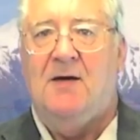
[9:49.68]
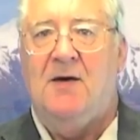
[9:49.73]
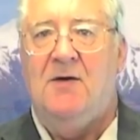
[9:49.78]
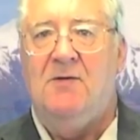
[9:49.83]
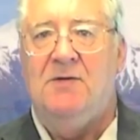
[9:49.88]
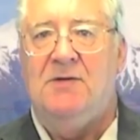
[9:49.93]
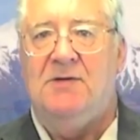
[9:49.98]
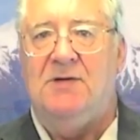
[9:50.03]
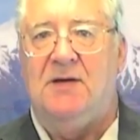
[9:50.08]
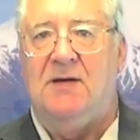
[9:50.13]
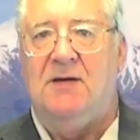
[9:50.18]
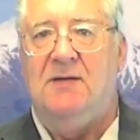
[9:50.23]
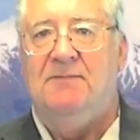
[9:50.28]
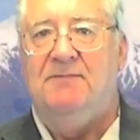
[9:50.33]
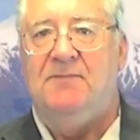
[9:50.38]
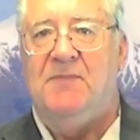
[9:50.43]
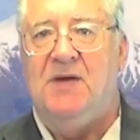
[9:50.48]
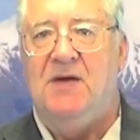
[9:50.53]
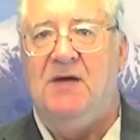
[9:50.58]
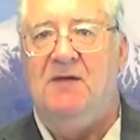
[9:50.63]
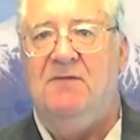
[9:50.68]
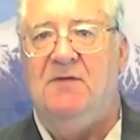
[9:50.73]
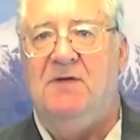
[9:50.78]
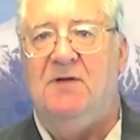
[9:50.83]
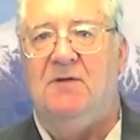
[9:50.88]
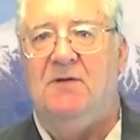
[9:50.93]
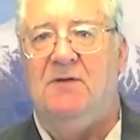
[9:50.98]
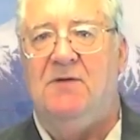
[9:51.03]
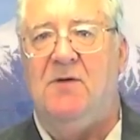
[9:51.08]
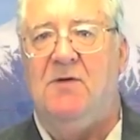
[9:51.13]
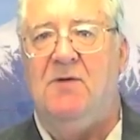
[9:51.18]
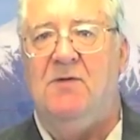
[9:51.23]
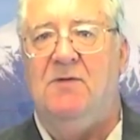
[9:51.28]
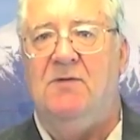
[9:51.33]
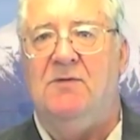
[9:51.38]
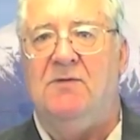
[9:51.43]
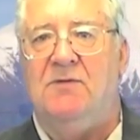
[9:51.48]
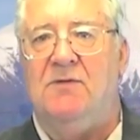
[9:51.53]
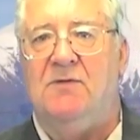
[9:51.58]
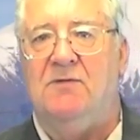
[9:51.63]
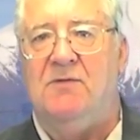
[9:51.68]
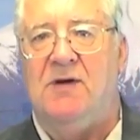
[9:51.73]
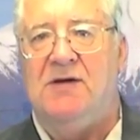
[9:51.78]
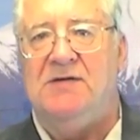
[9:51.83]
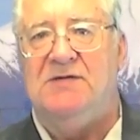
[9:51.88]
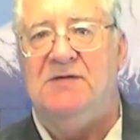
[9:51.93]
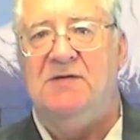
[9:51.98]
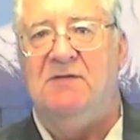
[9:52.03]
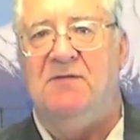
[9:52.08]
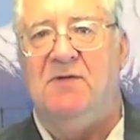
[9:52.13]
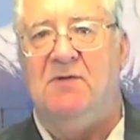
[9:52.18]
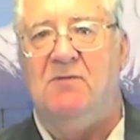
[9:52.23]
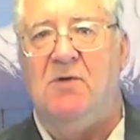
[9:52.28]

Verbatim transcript: Currently, even although the rest of